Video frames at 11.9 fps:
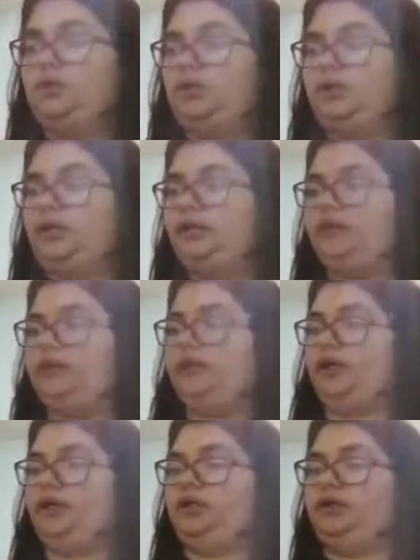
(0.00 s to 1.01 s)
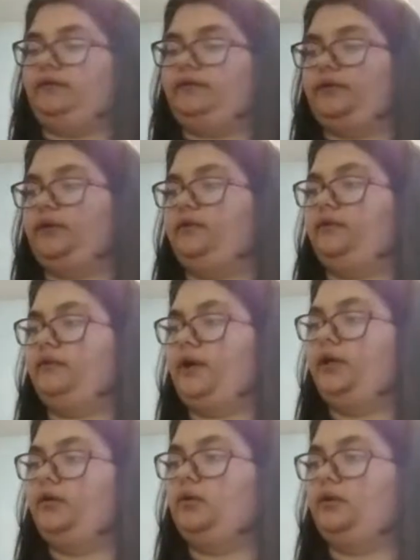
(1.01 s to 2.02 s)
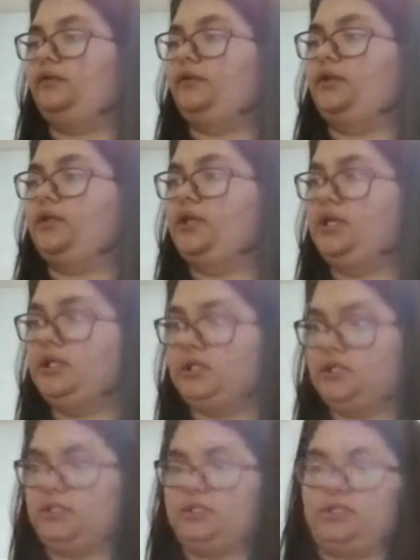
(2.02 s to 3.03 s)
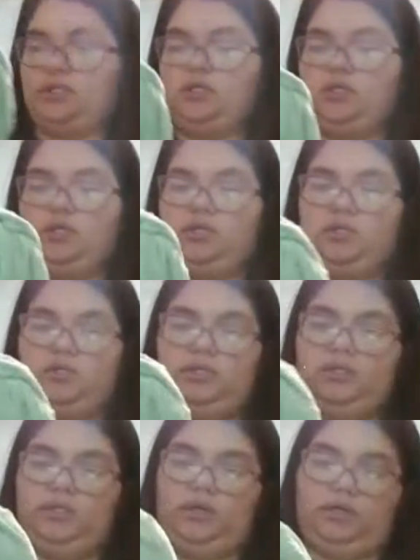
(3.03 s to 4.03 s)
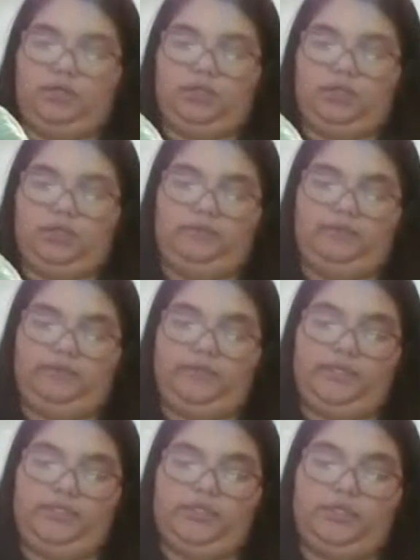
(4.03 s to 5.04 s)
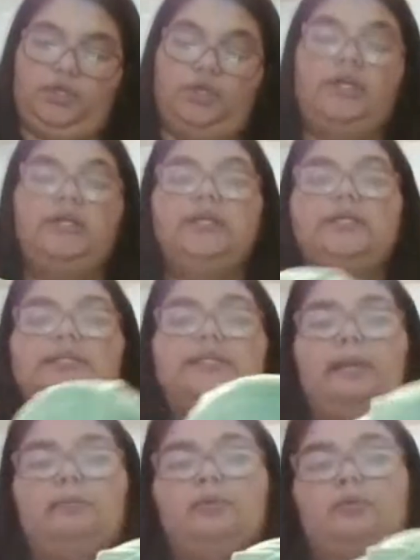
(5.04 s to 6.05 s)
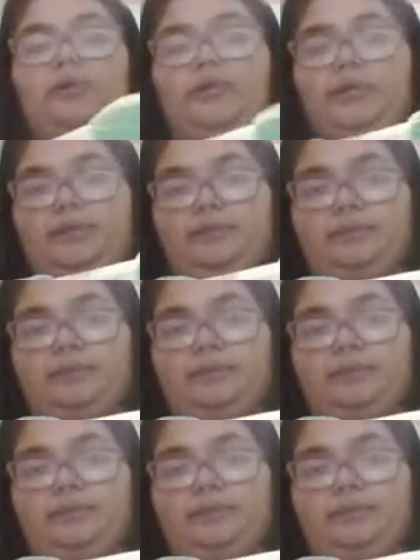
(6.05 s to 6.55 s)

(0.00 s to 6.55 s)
And then for the final one for this yarn shelf is Green Tambourine.